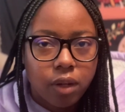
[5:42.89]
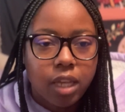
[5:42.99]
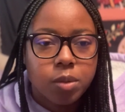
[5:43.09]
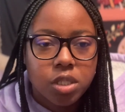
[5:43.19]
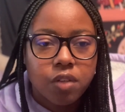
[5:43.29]
Like,
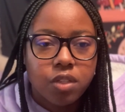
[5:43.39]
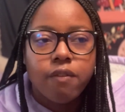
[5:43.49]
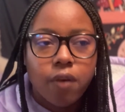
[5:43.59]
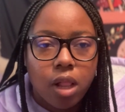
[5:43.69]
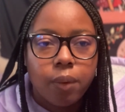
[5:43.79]
especially if this is
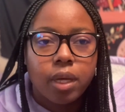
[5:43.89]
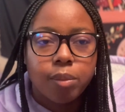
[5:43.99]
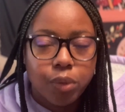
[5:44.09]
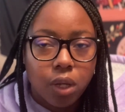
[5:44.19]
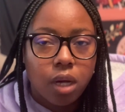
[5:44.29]
following
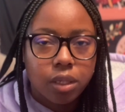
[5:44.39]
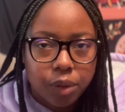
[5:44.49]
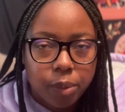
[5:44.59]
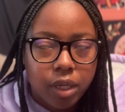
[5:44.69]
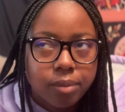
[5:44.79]
Mulan a little
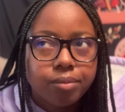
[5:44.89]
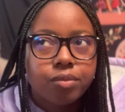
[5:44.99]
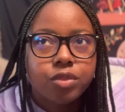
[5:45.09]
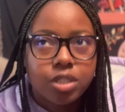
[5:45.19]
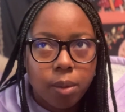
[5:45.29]
bit,
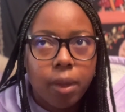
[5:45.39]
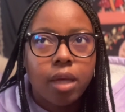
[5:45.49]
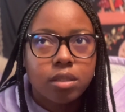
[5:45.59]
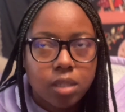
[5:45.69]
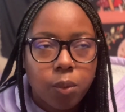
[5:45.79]
some
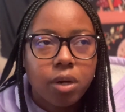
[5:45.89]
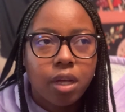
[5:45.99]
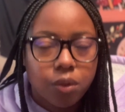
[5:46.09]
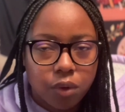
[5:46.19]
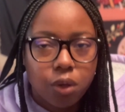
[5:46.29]
somewhere down
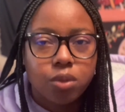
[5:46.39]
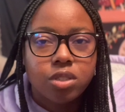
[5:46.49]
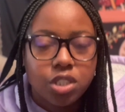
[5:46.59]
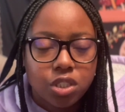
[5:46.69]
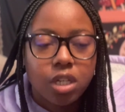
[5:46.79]
the road
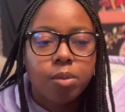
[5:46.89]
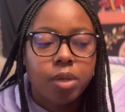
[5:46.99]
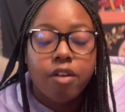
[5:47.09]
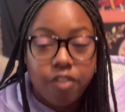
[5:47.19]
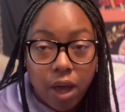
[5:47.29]
she's gonna
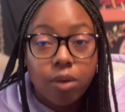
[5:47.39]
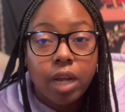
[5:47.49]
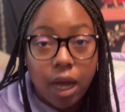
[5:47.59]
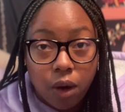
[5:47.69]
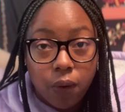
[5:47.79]
be found
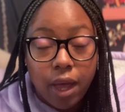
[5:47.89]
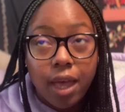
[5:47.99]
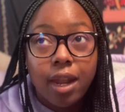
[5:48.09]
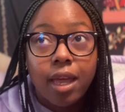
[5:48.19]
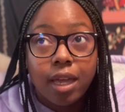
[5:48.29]
out
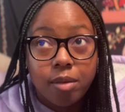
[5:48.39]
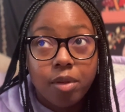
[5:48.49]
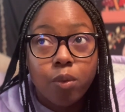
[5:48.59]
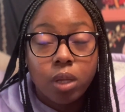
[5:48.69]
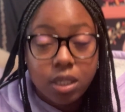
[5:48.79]
and it could be
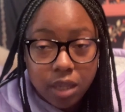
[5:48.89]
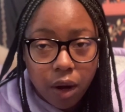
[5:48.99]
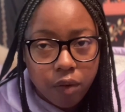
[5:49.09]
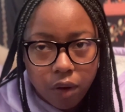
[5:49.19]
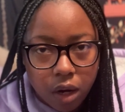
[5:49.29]
really
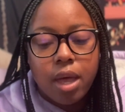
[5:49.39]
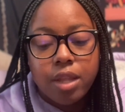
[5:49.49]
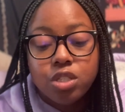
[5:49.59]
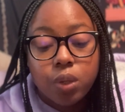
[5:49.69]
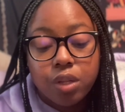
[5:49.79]
scary for her. And
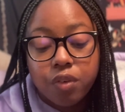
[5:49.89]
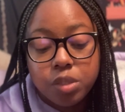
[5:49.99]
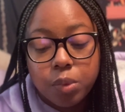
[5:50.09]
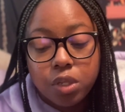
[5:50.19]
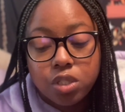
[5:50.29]
this is only the first
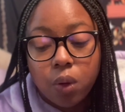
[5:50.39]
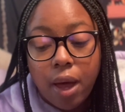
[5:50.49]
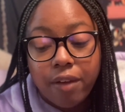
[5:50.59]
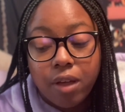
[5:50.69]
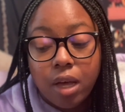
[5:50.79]
book, so
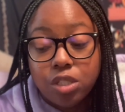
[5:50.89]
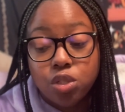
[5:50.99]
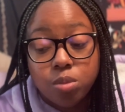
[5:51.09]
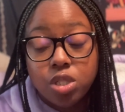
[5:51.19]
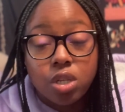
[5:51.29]
I, I
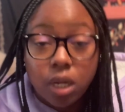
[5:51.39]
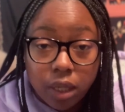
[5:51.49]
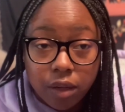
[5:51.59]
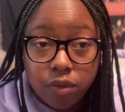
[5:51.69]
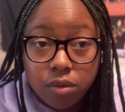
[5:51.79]
assume she's gonna
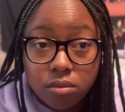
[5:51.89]
live.